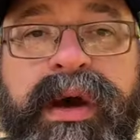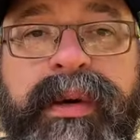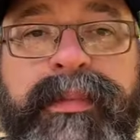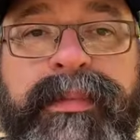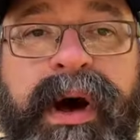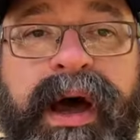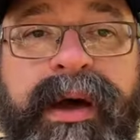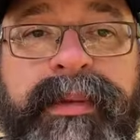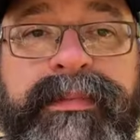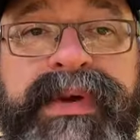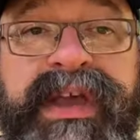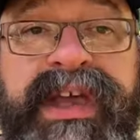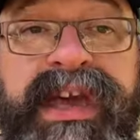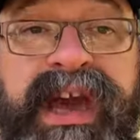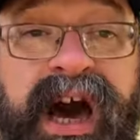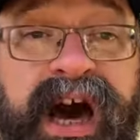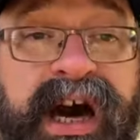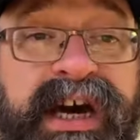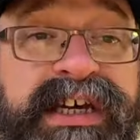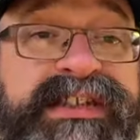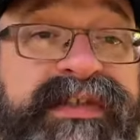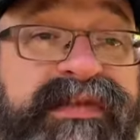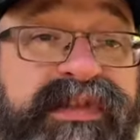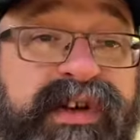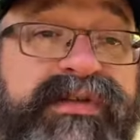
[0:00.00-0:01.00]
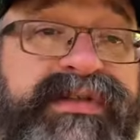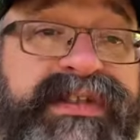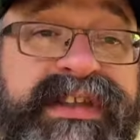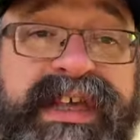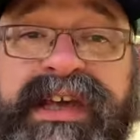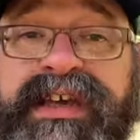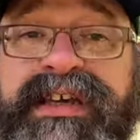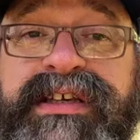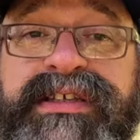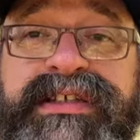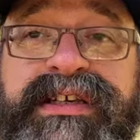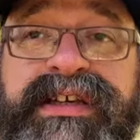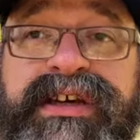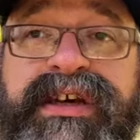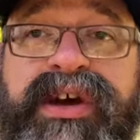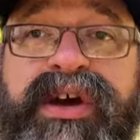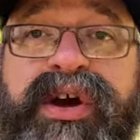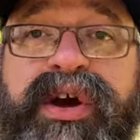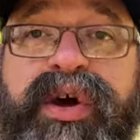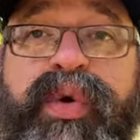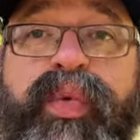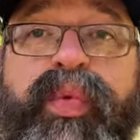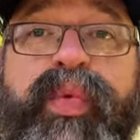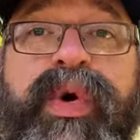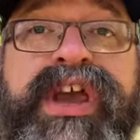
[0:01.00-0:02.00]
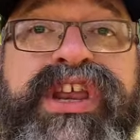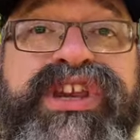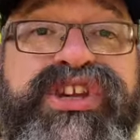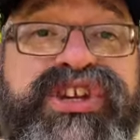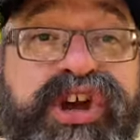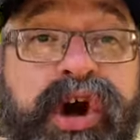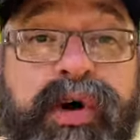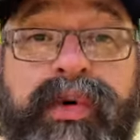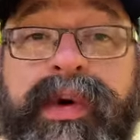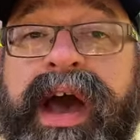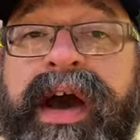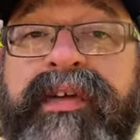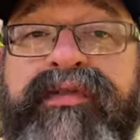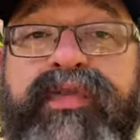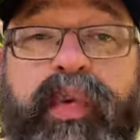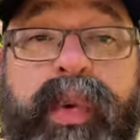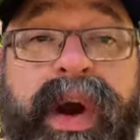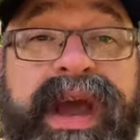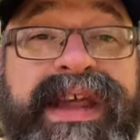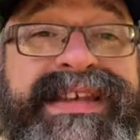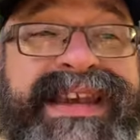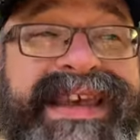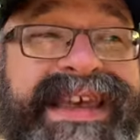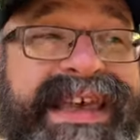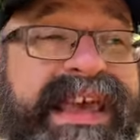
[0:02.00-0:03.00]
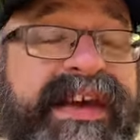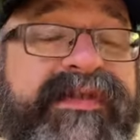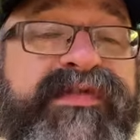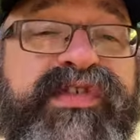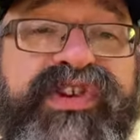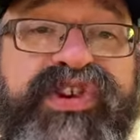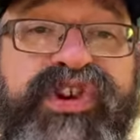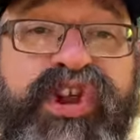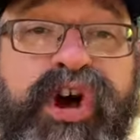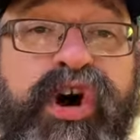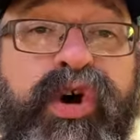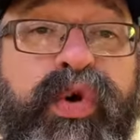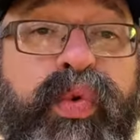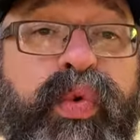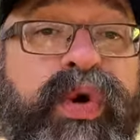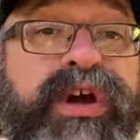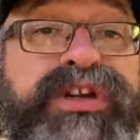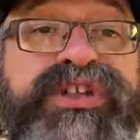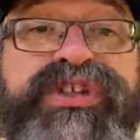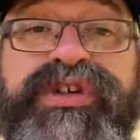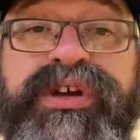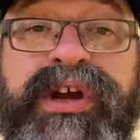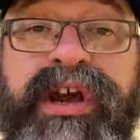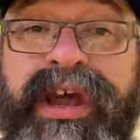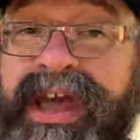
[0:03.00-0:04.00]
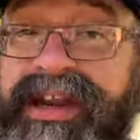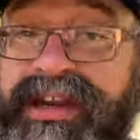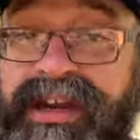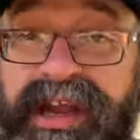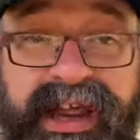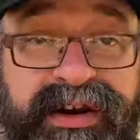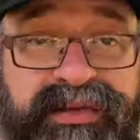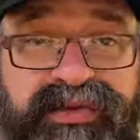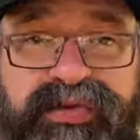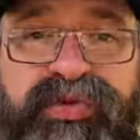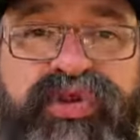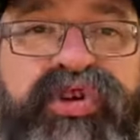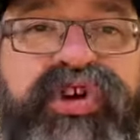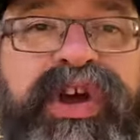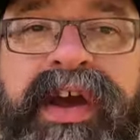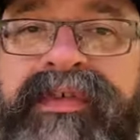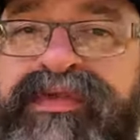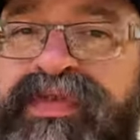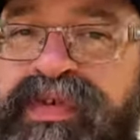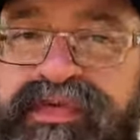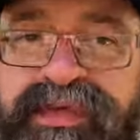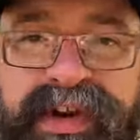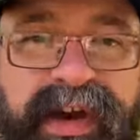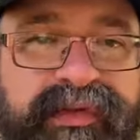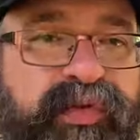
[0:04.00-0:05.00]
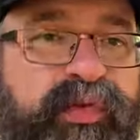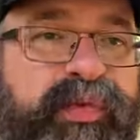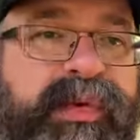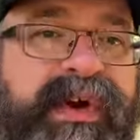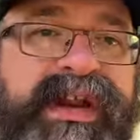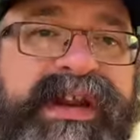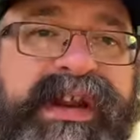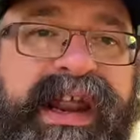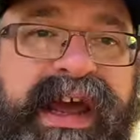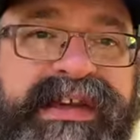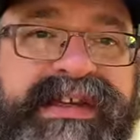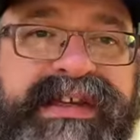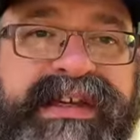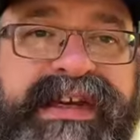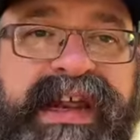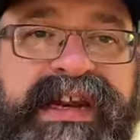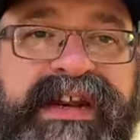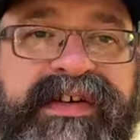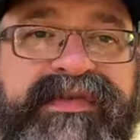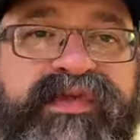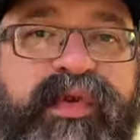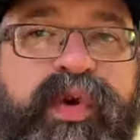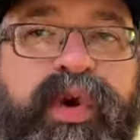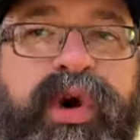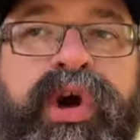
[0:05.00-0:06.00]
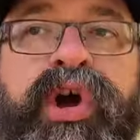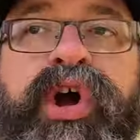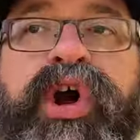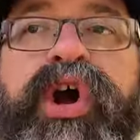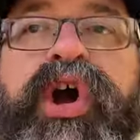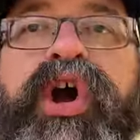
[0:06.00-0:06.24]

But because of those things, we don't have a way to even know which, and if you've never read 1984,